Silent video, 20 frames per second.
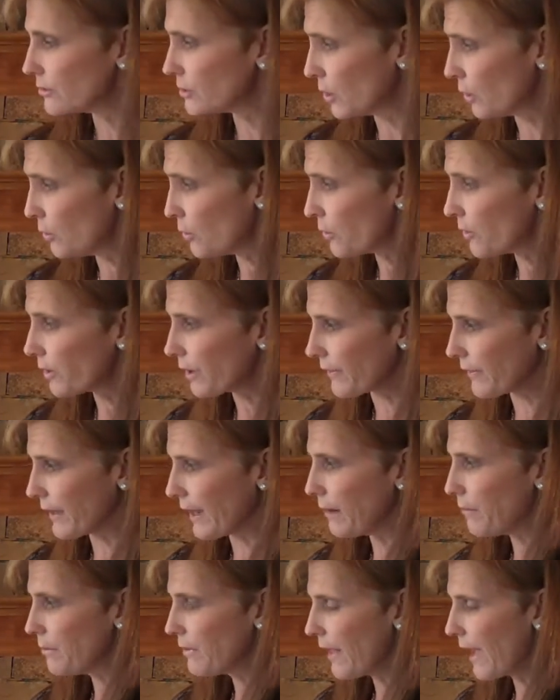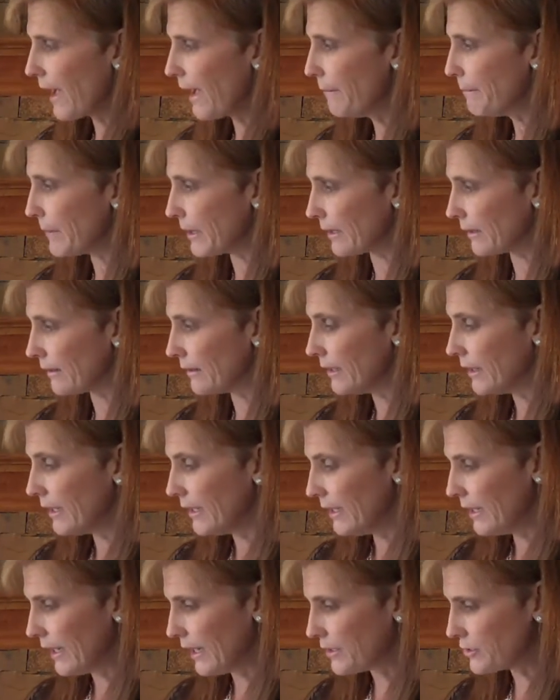Don't worry, that will happen
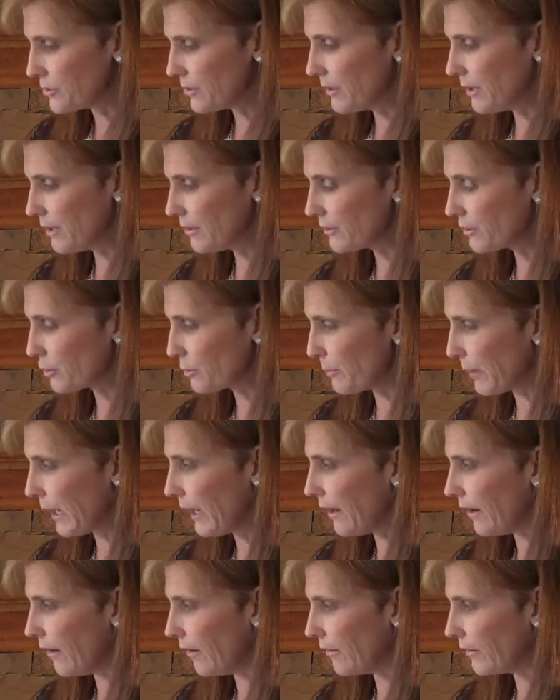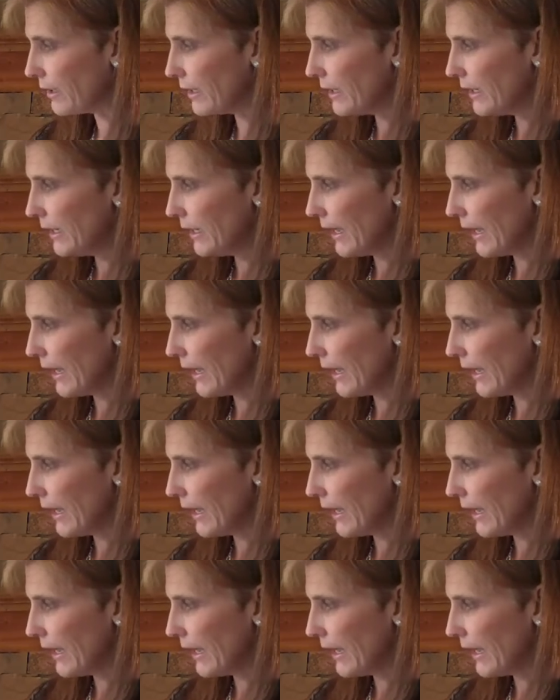as you heal your bowel